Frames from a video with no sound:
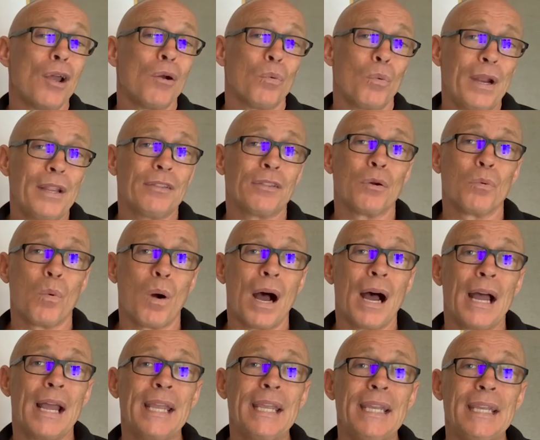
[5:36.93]
Went the
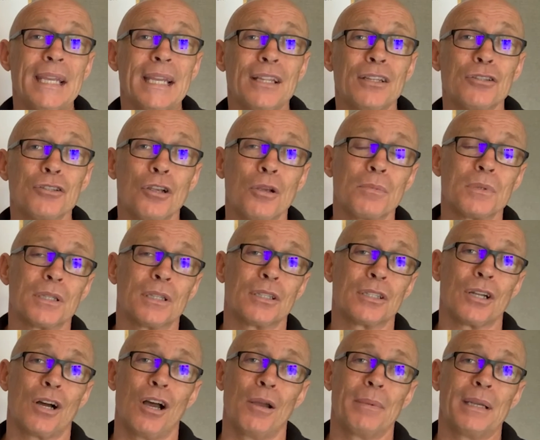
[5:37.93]
way, in terms of the
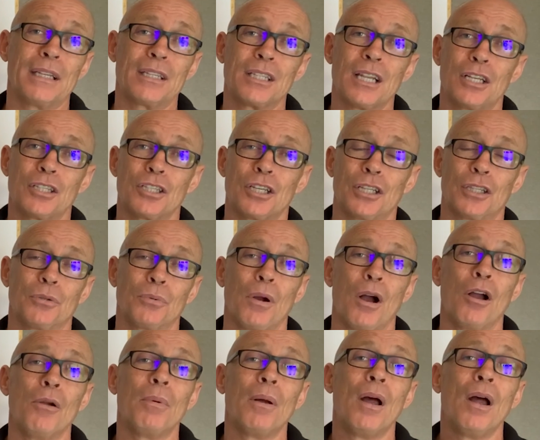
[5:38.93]
timing and touching of the
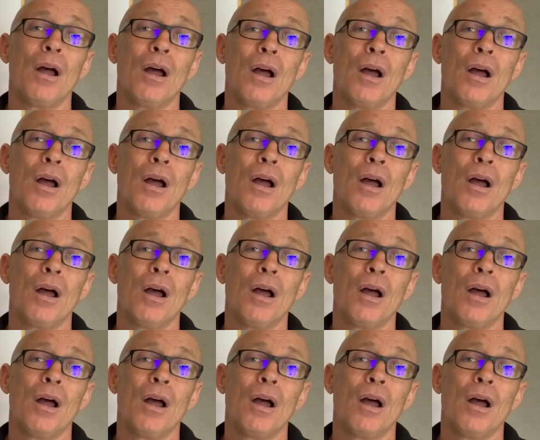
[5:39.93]
rope,